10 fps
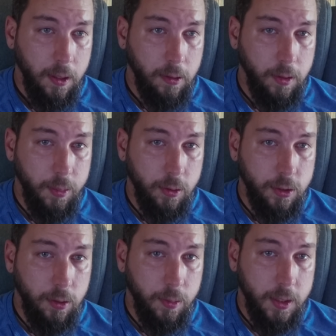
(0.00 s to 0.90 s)
our approach
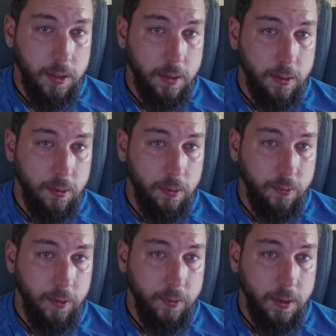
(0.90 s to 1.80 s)
compresses
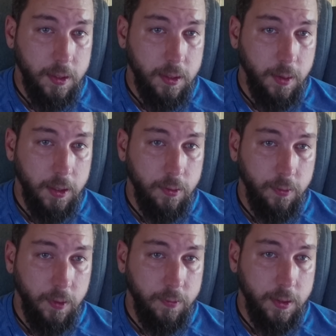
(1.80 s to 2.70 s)
256 by
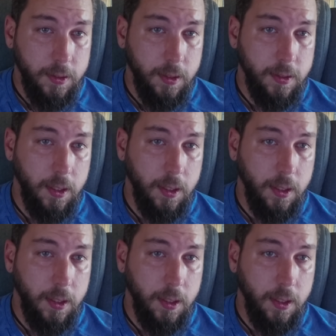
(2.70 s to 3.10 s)
256